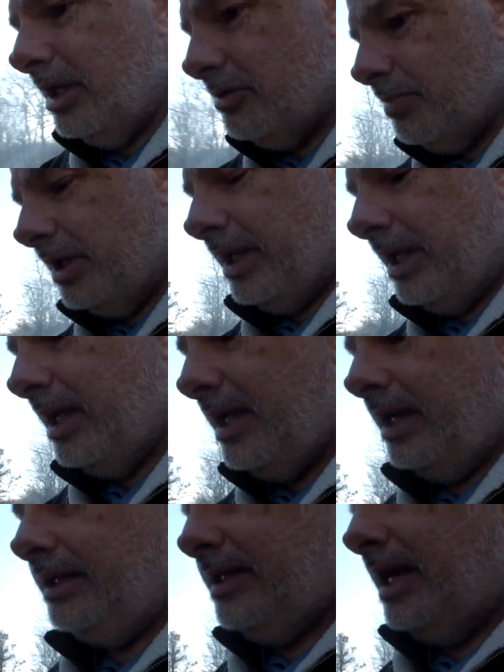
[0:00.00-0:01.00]
is putting
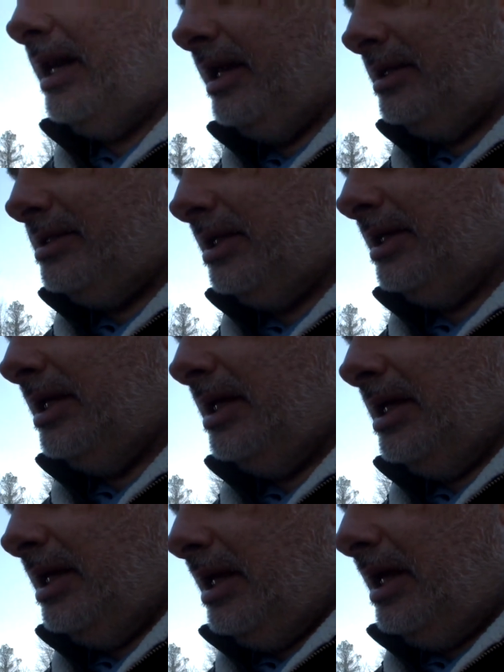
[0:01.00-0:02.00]
antennas
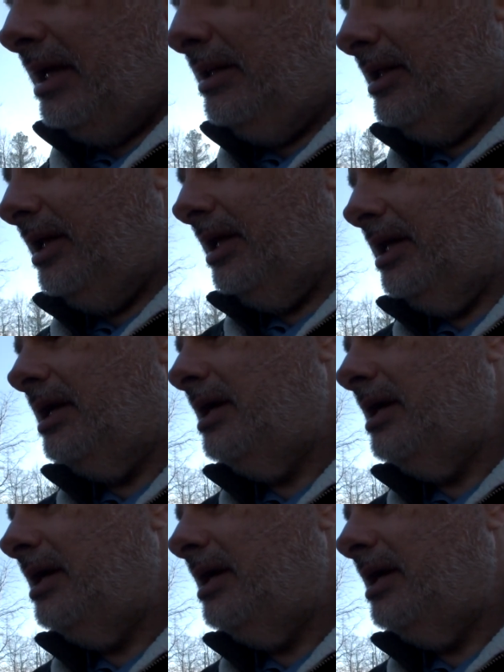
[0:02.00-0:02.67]
in the,